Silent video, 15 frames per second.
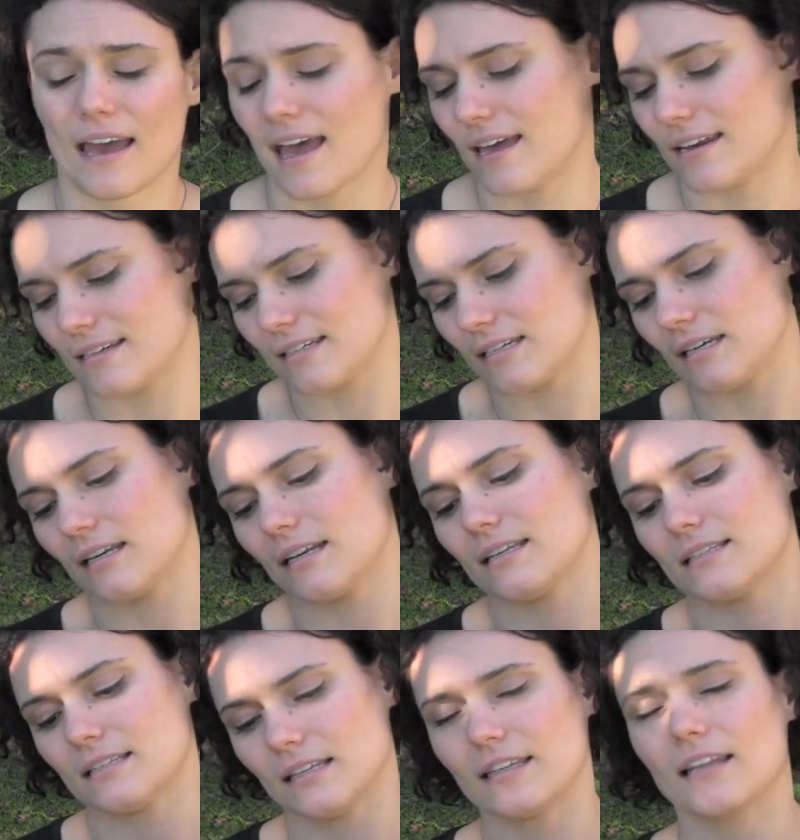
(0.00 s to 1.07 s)
And it
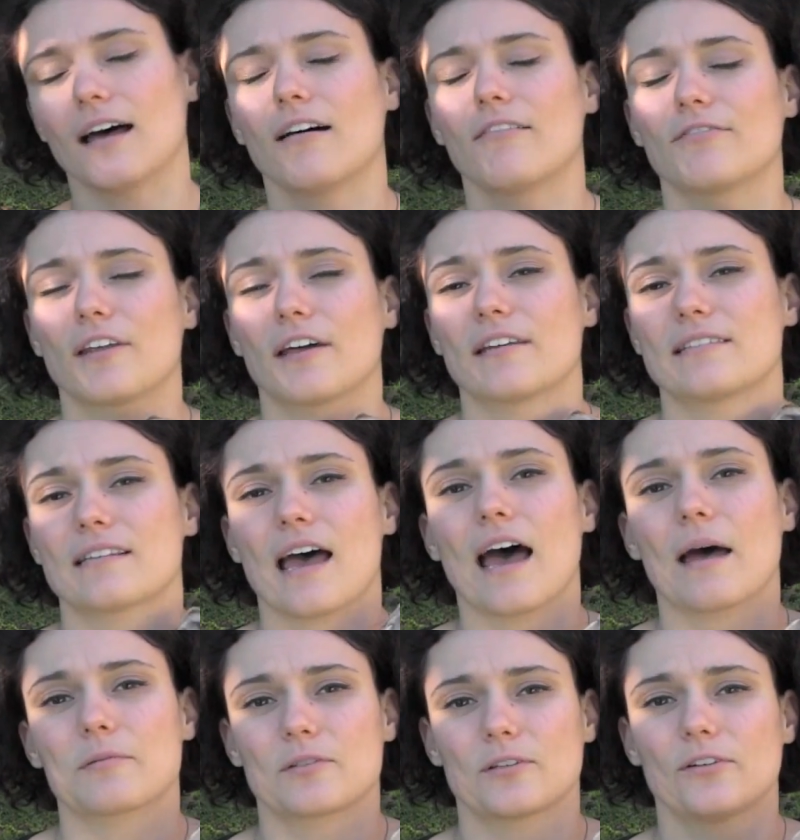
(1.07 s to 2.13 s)
is a love that is
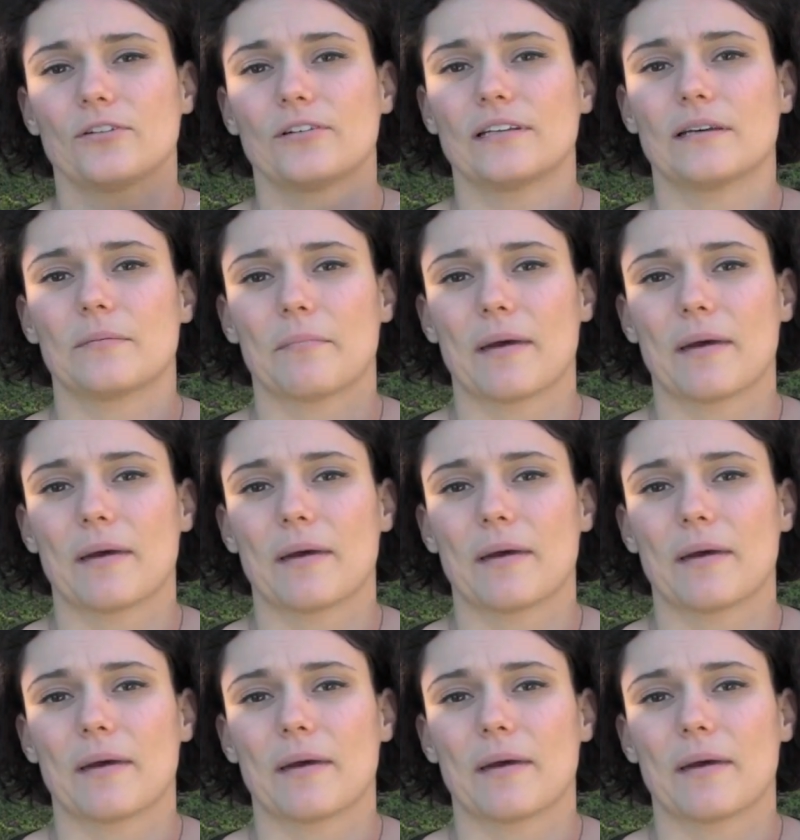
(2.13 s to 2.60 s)
absolutely